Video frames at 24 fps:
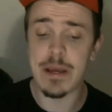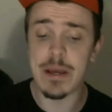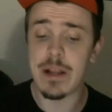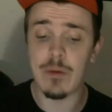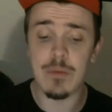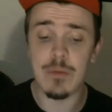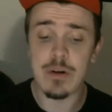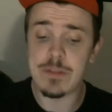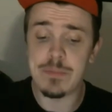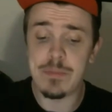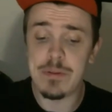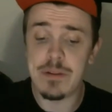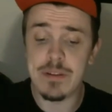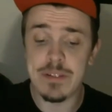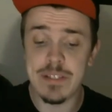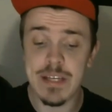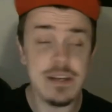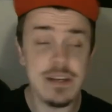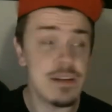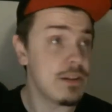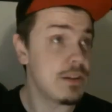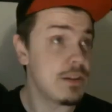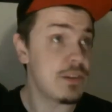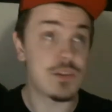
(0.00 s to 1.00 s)
me. And I watched Bill and
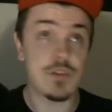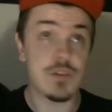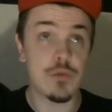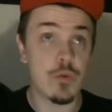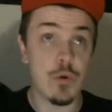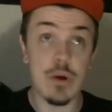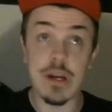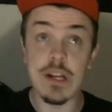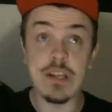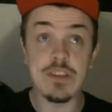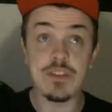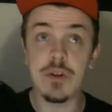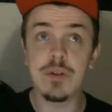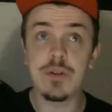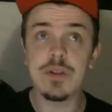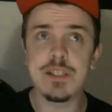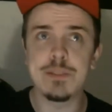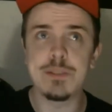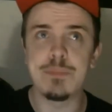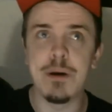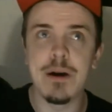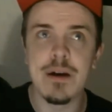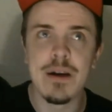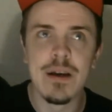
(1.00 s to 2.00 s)
Ted, and it's great as
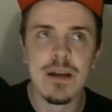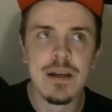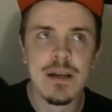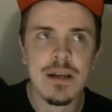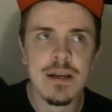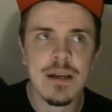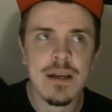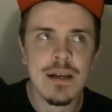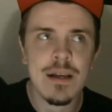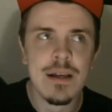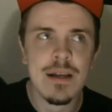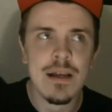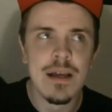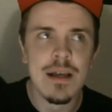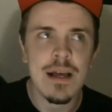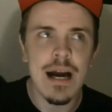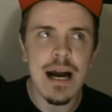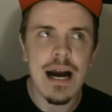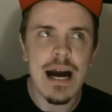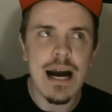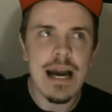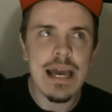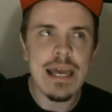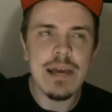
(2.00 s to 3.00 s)
always. But
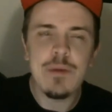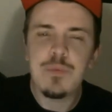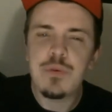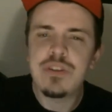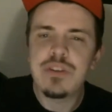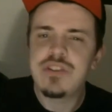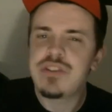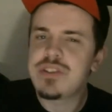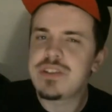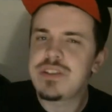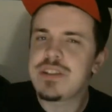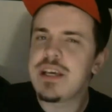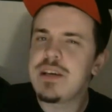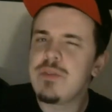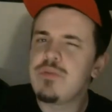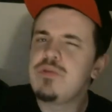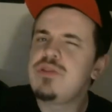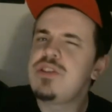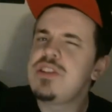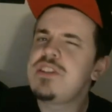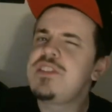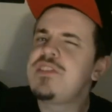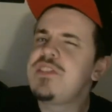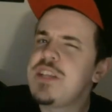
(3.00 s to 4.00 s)
it was it was
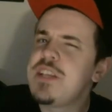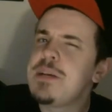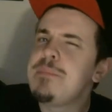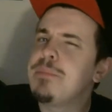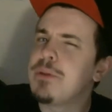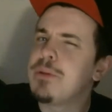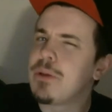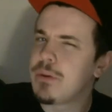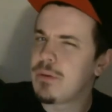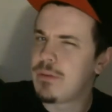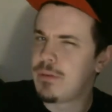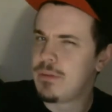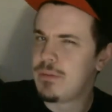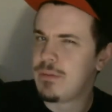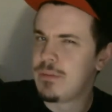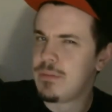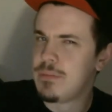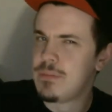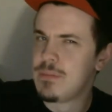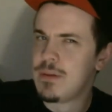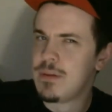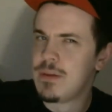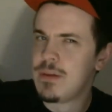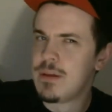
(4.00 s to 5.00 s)
just simpler,
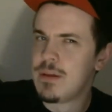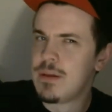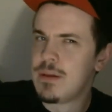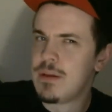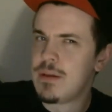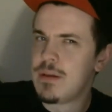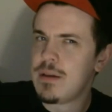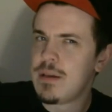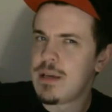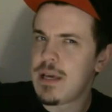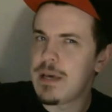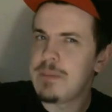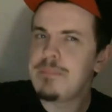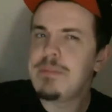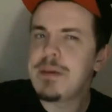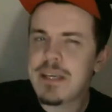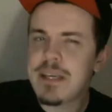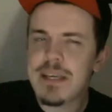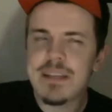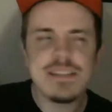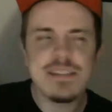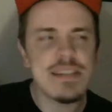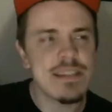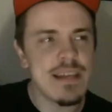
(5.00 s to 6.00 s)
and
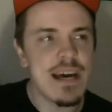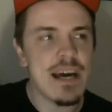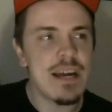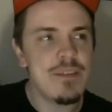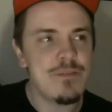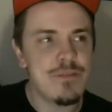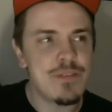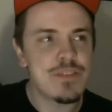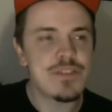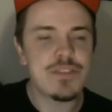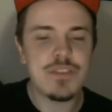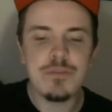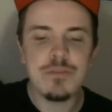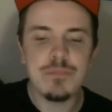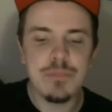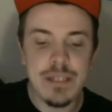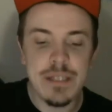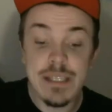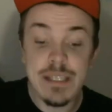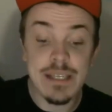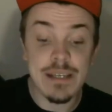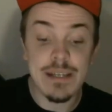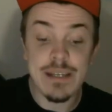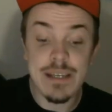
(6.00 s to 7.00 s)
because of that, physical
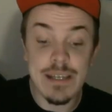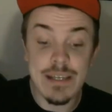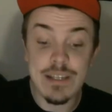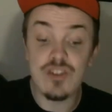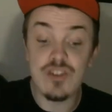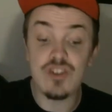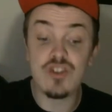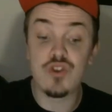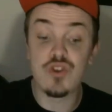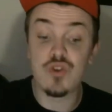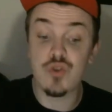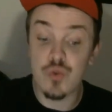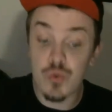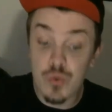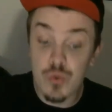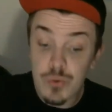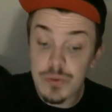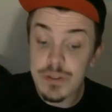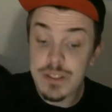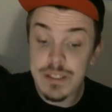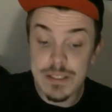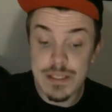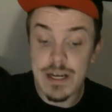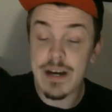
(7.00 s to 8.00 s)
media is
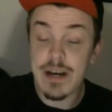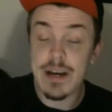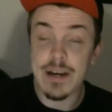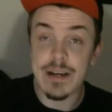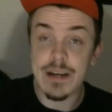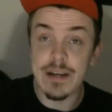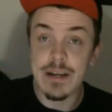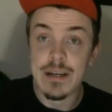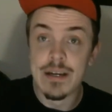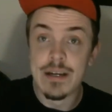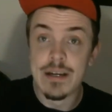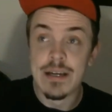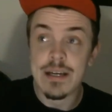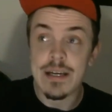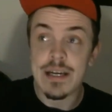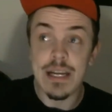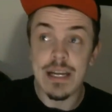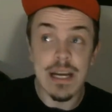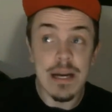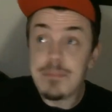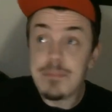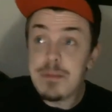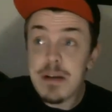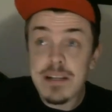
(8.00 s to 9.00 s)
truly dying.
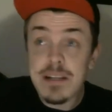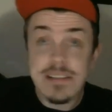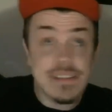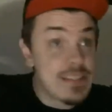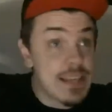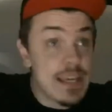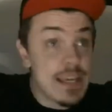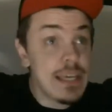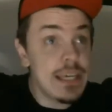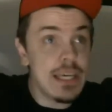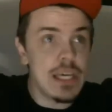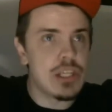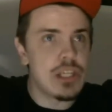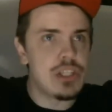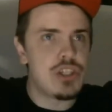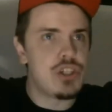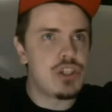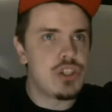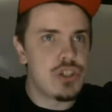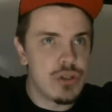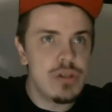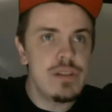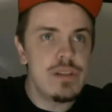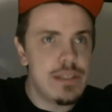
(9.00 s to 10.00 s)
And I'm not saying it
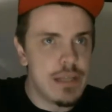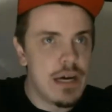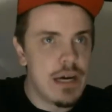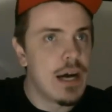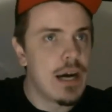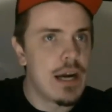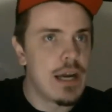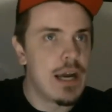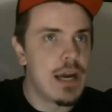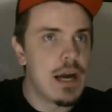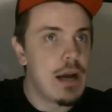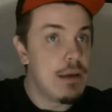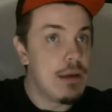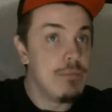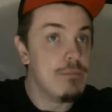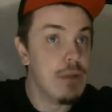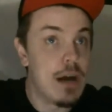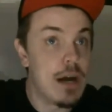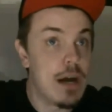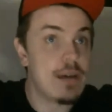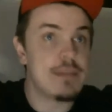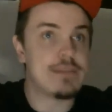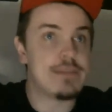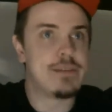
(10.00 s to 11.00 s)
should die. I'm
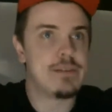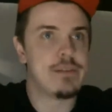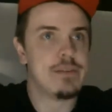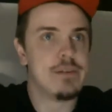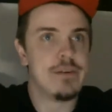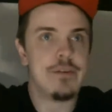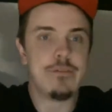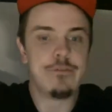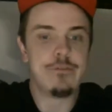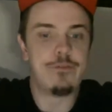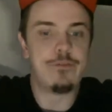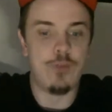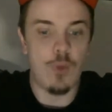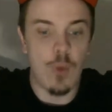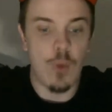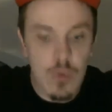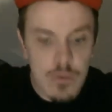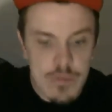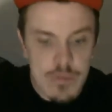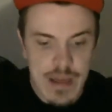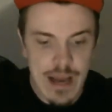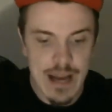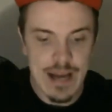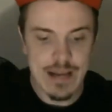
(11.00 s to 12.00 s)
not
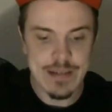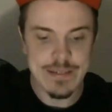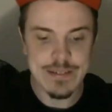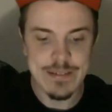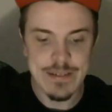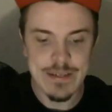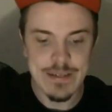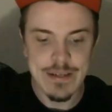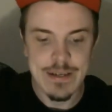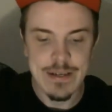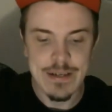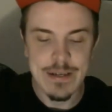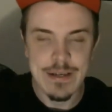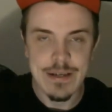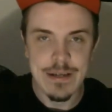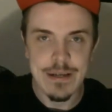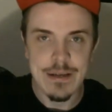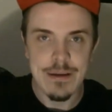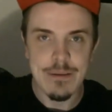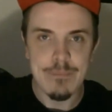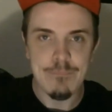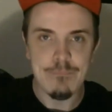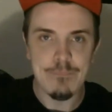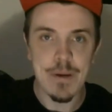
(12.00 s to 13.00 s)
for that,
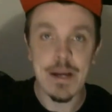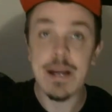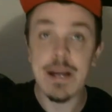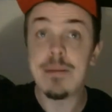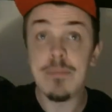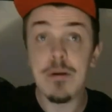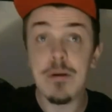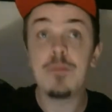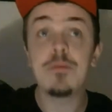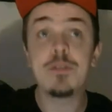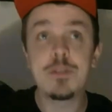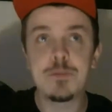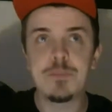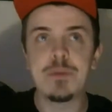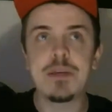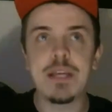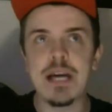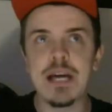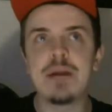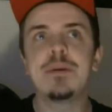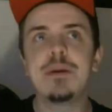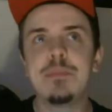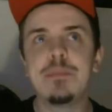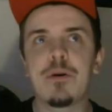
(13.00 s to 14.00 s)
but I'm almost
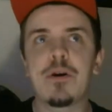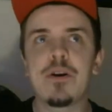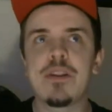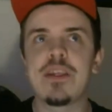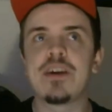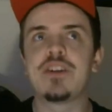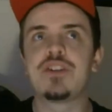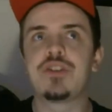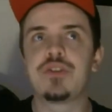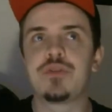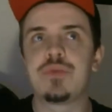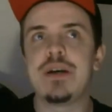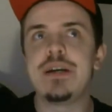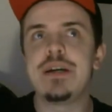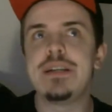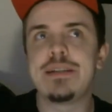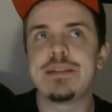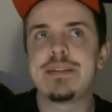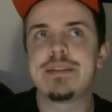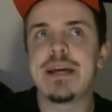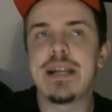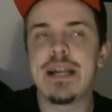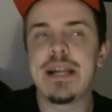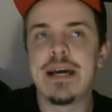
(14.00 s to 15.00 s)
becoming part of that trend
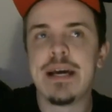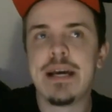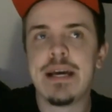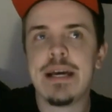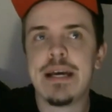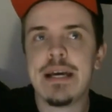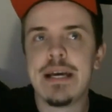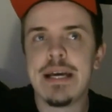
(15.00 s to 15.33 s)
that